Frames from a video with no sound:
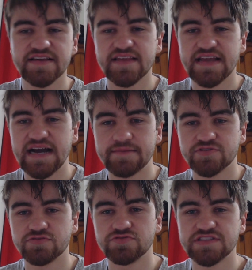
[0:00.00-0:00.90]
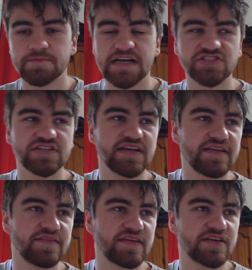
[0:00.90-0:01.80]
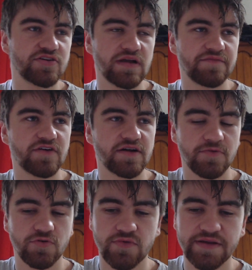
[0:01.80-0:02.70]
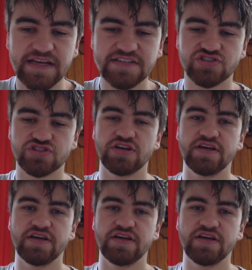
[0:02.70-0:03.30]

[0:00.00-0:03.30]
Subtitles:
the absolute smashing in the grand final rematch.